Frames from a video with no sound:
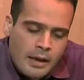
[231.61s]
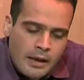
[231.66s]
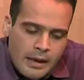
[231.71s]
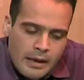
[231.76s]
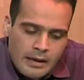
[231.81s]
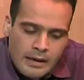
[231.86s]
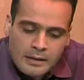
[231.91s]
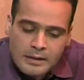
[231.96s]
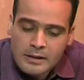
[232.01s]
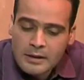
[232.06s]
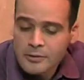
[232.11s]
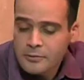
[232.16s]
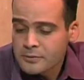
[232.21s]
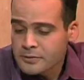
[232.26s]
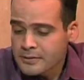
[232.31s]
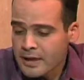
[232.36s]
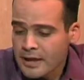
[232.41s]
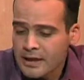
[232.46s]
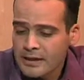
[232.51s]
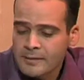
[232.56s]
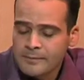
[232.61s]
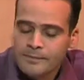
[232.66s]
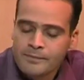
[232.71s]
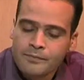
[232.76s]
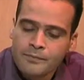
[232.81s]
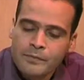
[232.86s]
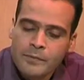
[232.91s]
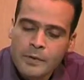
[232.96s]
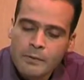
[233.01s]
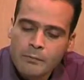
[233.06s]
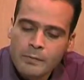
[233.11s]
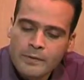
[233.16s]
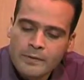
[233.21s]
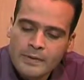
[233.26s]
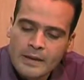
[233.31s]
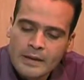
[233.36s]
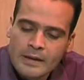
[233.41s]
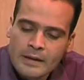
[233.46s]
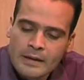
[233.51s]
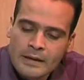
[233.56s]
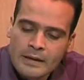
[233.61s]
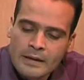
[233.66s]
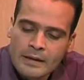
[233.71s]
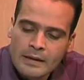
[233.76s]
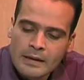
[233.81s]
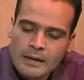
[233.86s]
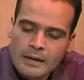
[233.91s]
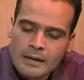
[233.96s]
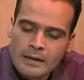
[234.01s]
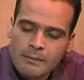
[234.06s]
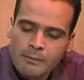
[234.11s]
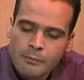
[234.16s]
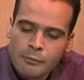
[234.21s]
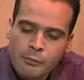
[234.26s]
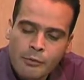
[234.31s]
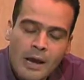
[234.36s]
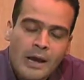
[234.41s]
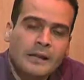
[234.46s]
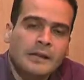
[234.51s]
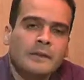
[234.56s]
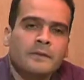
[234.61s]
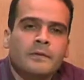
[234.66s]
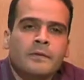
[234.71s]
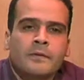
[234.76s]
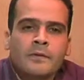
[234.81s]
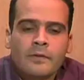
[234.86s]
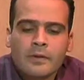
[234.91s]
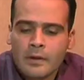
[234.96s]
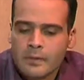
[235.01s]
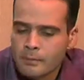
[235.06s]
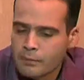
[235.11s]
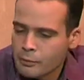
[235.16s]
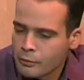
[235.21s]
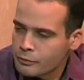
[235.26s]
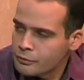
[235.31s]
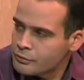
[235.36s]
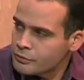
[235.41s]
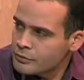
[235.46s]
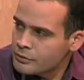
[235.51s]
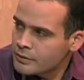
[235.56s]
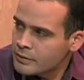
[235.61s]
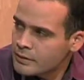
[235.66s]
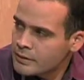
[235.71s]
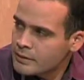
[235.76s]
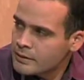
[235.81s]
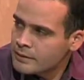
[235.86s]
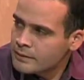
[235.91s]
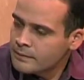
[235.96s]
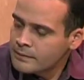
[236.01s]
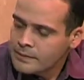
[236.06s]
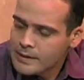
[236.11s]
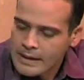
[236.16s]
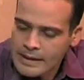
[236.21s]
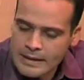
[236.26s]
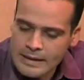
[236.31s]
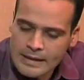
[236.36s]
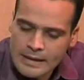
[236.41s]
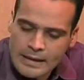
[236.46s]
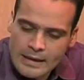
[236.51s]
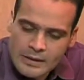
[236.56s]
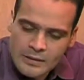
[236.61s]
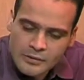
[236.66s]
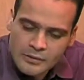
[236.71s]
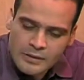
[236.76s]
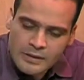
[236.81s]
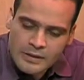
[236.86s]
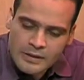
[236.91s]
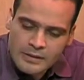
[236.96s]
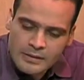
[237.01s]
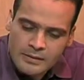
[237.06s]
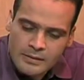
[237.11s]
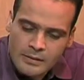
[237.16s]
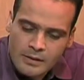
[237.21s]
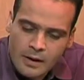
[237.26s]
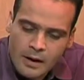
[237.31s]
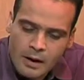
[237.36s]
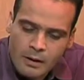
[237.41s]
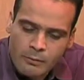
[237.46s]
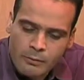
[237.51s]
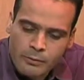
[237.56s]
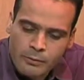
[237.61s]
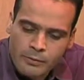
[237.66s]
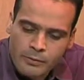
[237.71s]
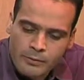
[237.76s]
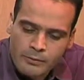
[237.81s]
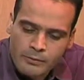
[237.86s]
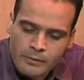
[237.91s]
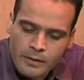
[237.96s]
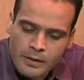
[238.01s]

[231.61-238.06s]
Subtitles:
And on the other side, we've taken a proactive approach of engaging our